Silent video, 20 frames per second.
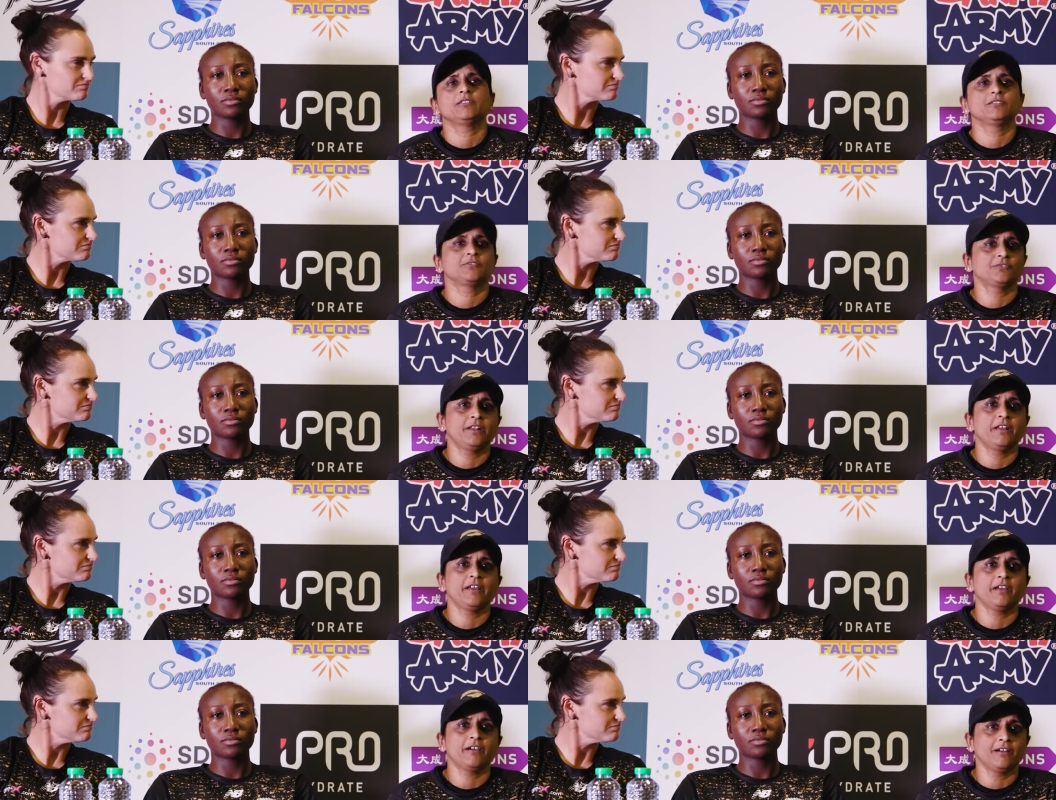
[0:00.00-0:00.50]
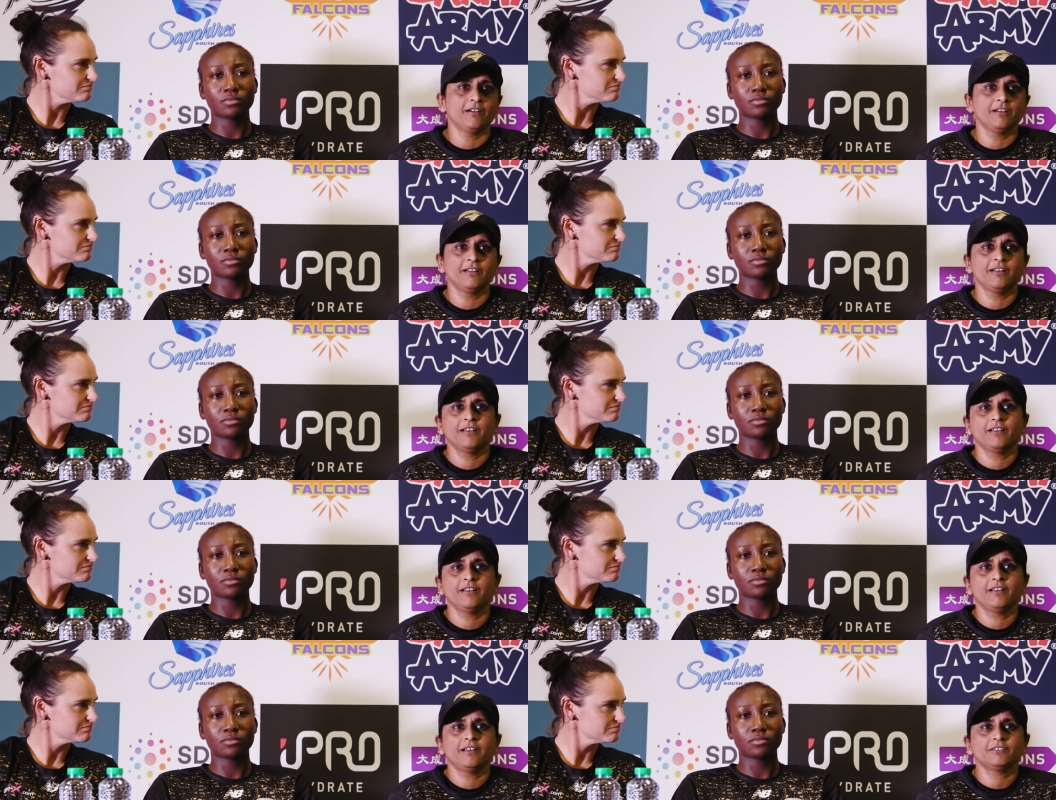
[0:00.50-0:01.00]
Speaker 1: till here.
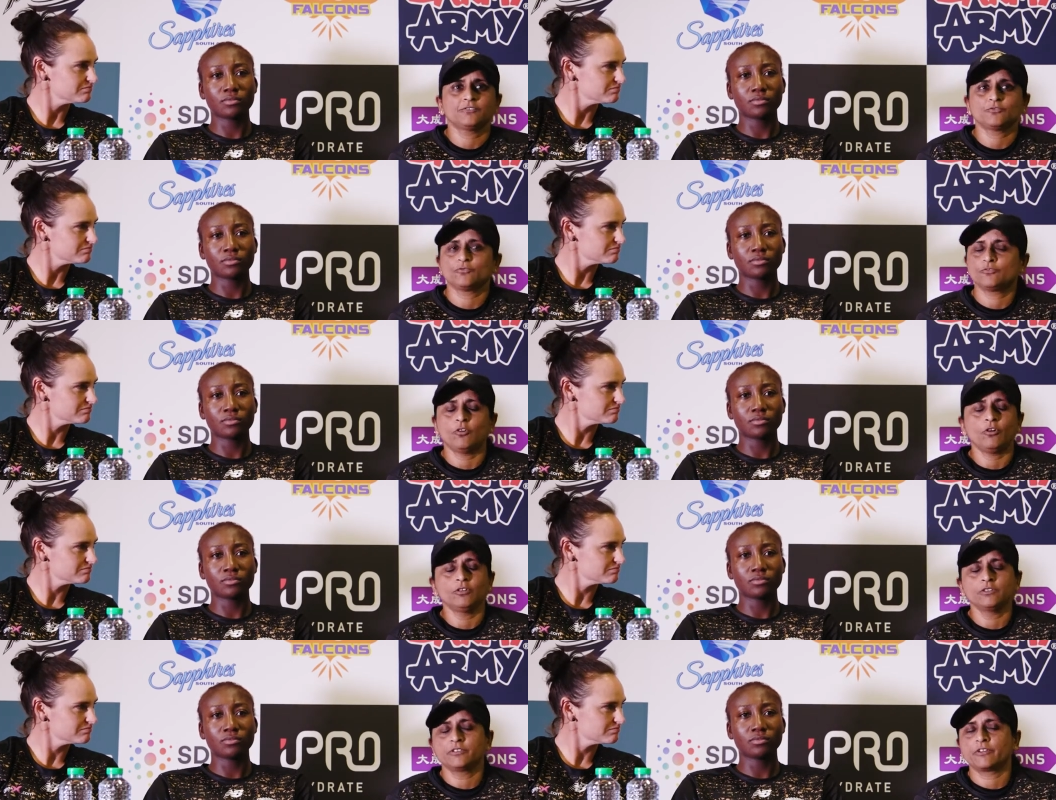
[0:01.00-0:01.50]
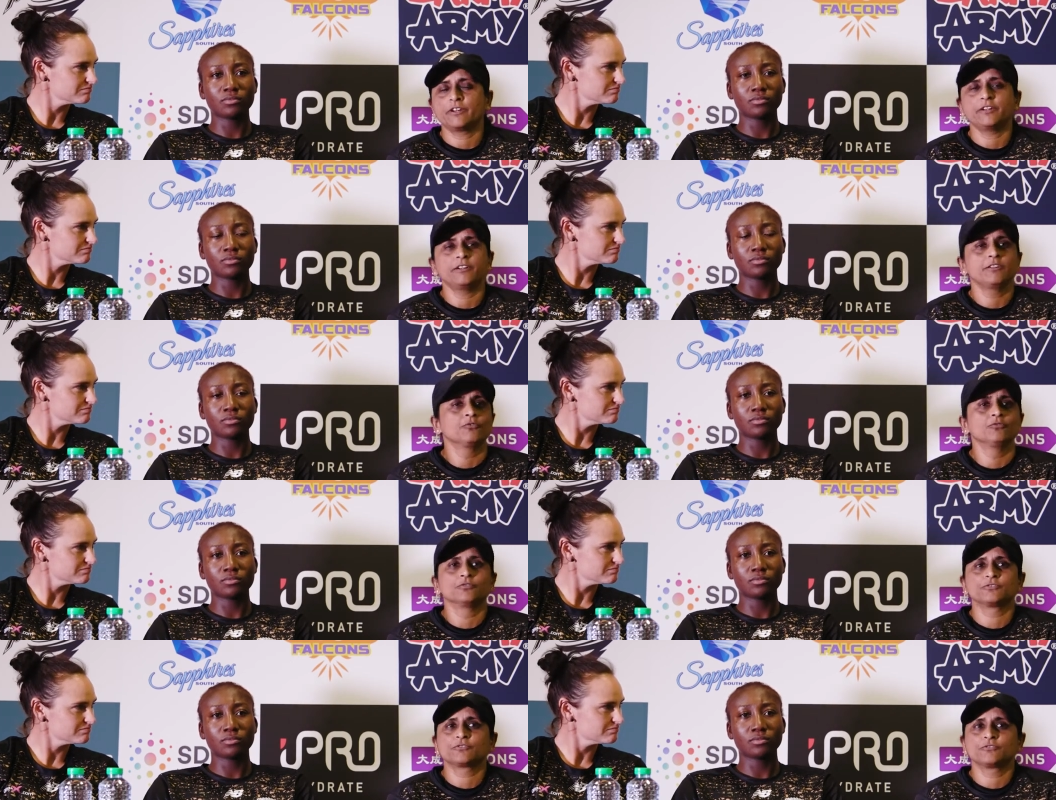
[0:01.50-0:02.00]
So all credit goes to